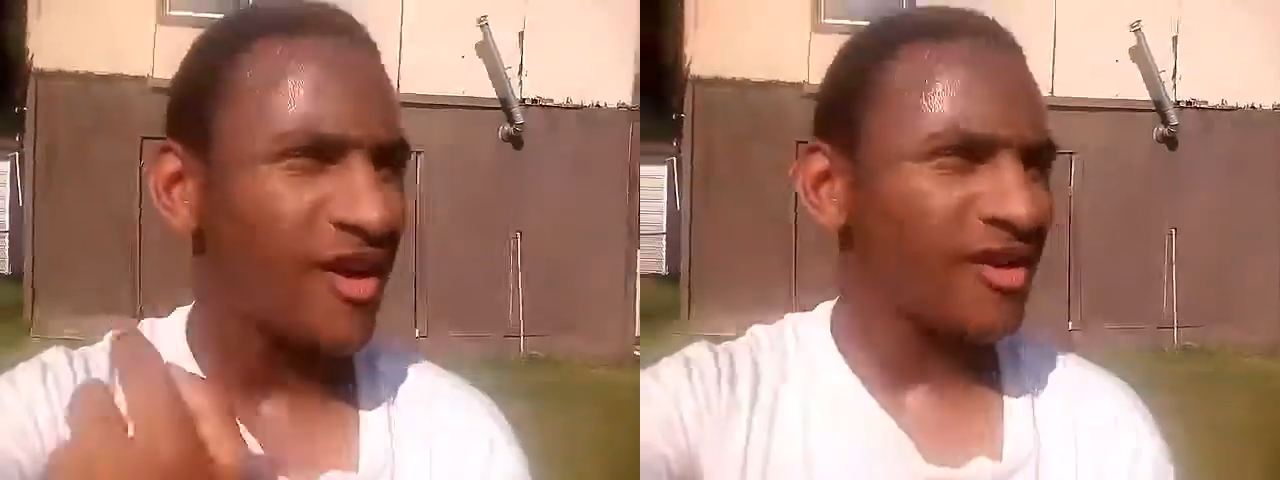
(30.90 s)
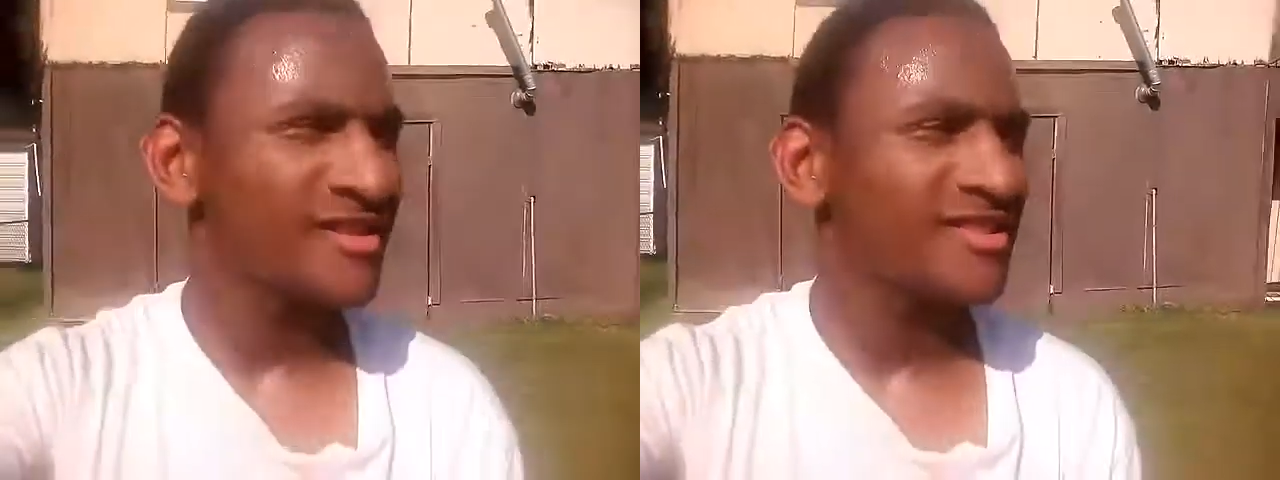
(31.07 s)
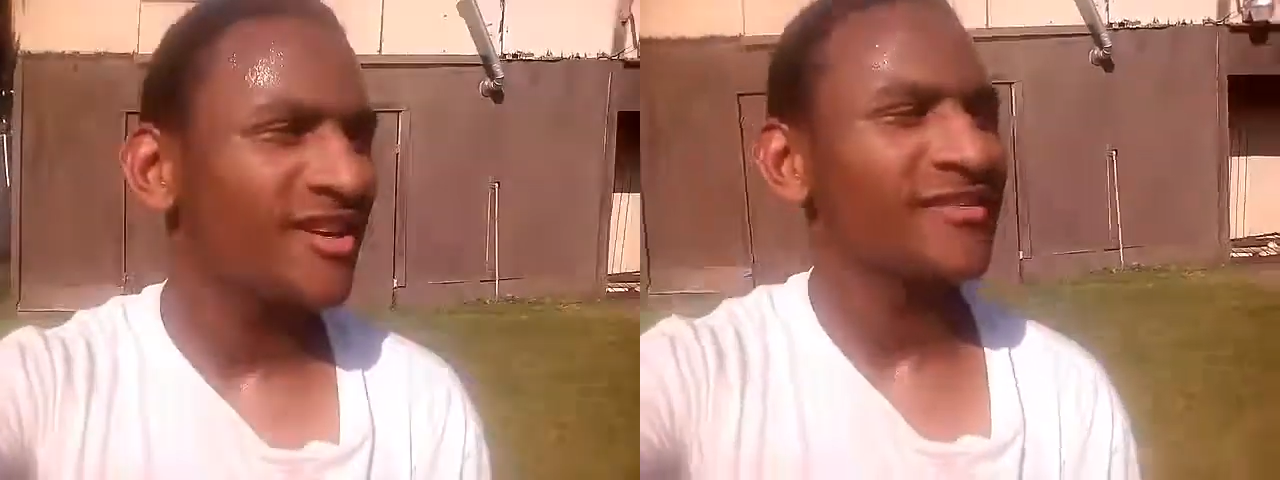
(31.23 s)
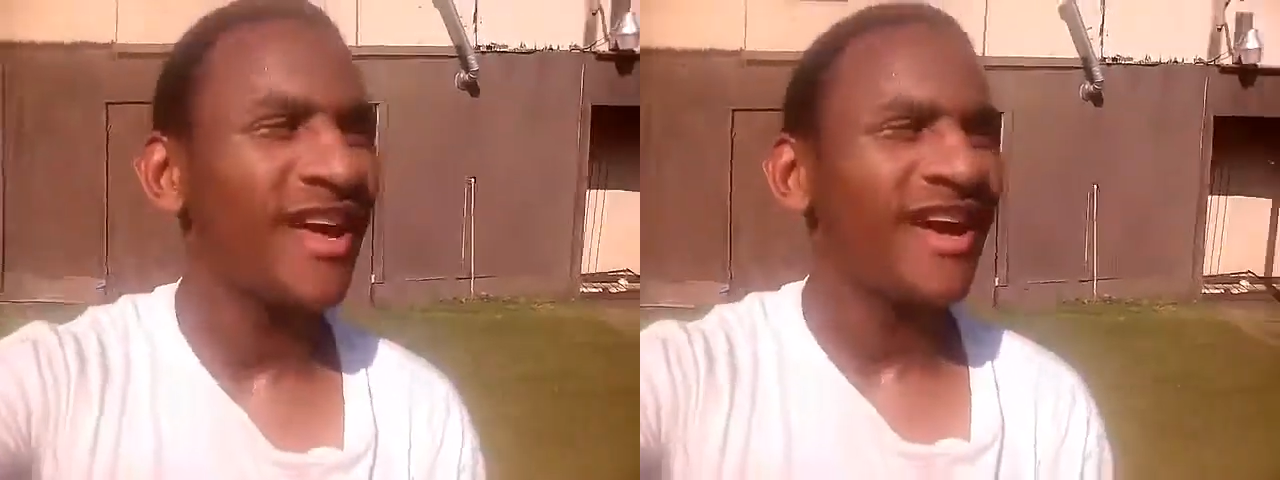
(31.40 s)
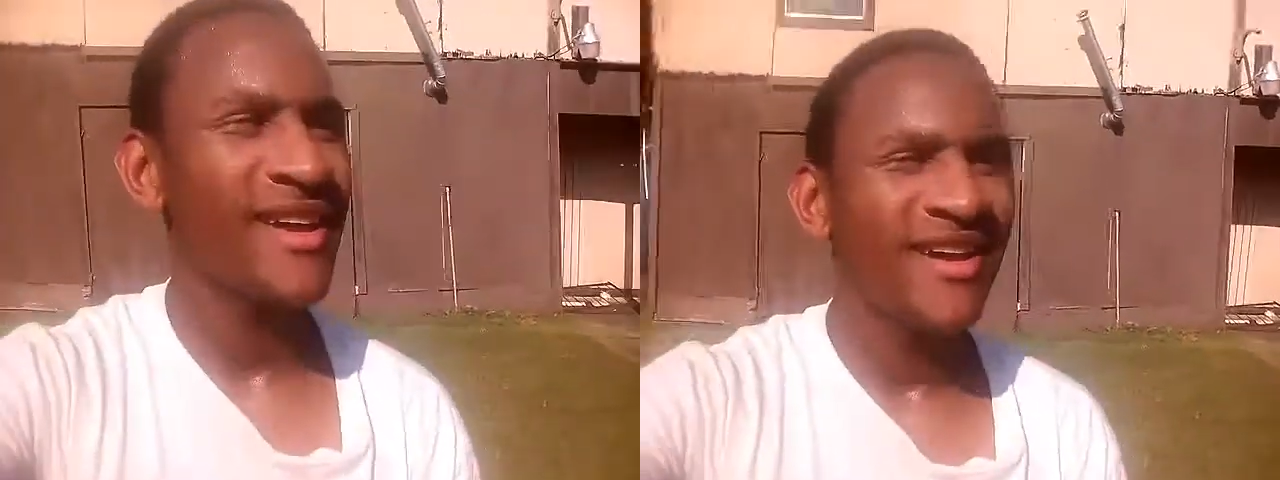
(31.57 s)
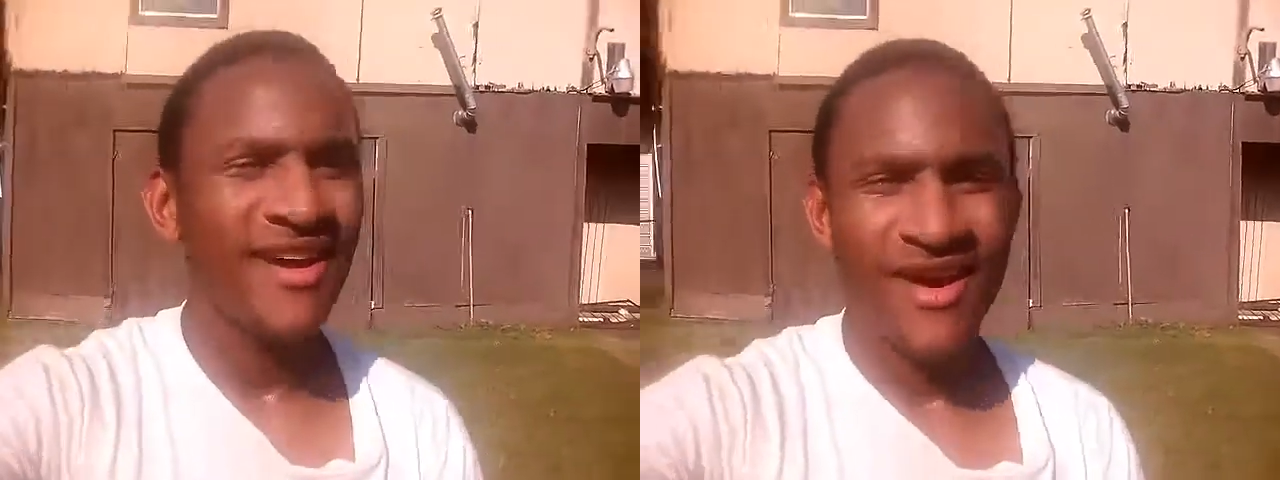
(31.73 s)
stuff like,
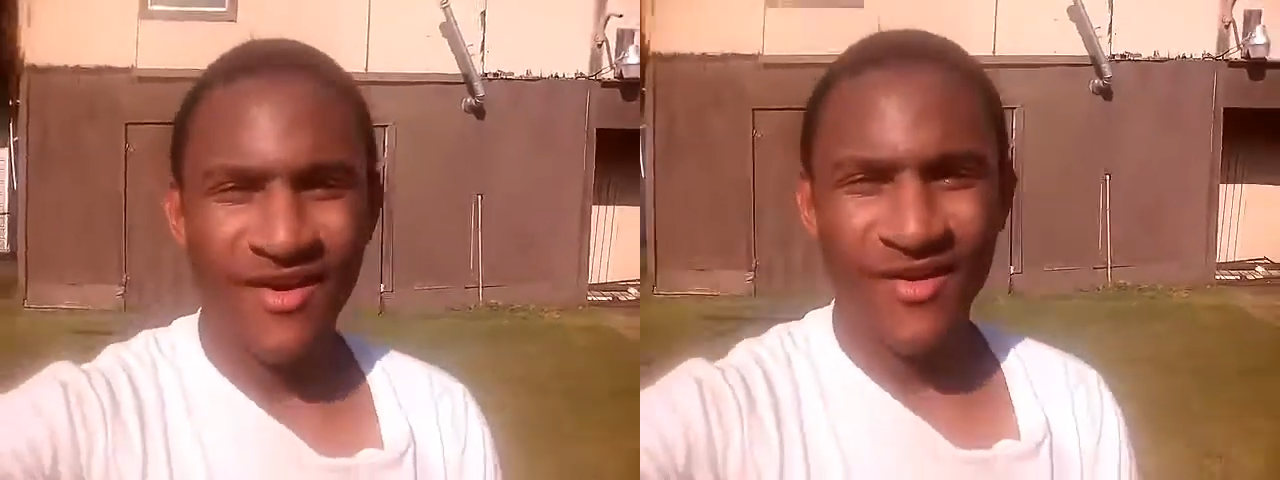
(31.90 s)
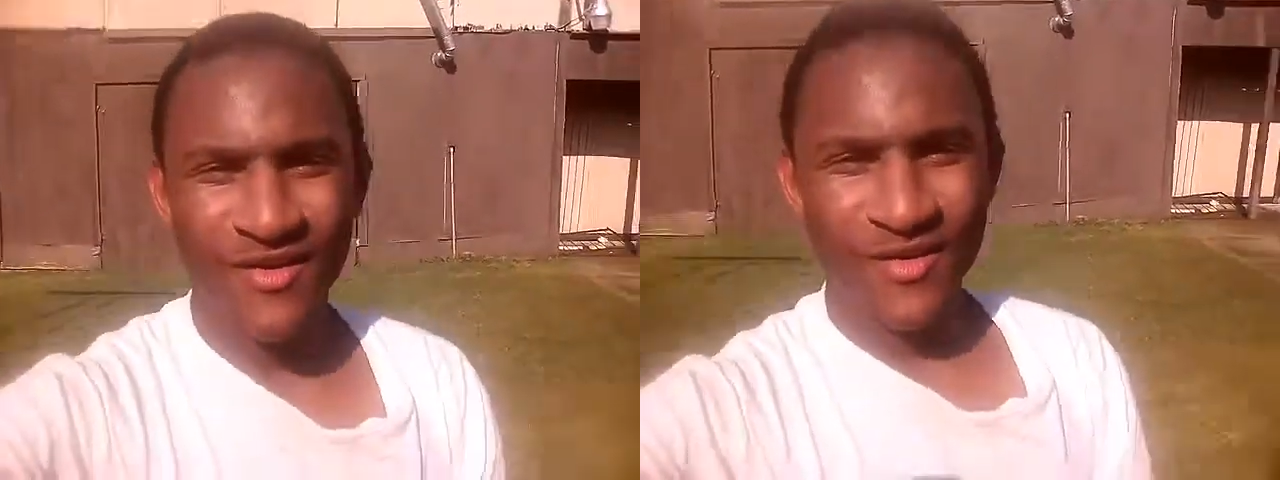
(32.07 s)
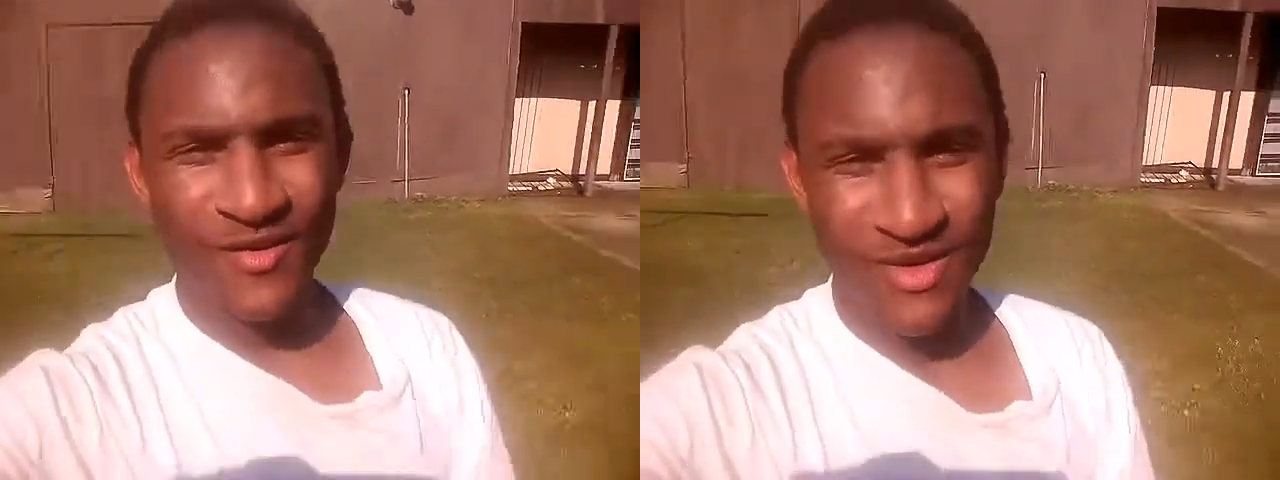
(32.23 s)
oh,